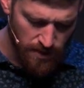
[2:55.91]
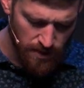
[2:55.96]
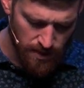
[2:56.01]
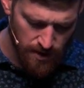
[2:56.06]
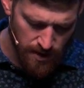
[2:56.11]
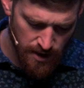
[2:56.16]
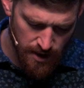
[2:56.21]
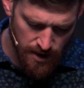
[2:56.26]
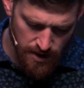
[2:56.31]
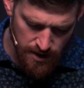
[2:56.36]

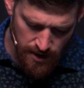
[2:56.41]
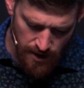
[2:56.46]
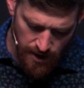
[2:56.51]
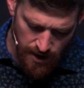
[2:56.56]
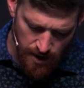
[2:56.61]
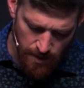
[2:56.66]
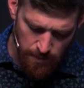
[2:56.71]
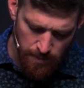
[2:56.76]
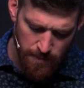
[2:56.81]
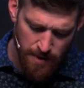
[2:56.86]
And
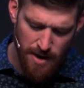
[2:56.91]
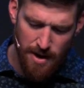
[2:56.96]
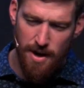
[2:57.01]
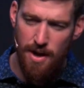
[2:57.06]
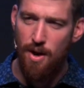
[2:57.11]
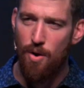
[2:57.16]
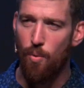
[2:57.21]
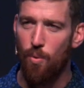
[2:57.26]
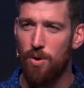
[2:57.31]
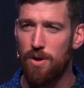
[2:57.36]
um,
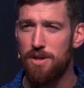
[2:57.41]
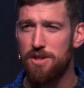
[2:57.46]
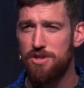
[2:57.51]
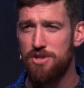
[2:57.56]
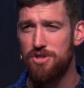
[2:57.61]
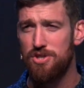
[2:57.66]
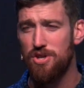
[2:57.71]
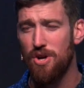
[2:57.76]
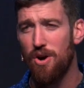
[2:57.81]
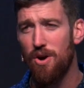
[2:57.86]
we're going to
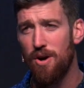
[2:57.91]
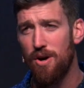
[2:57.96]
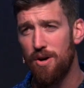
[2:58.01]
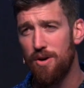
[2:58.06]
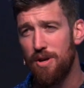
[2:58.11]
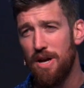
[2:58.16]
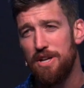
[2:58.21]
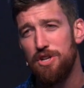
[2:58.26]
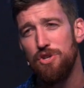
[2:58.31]
start,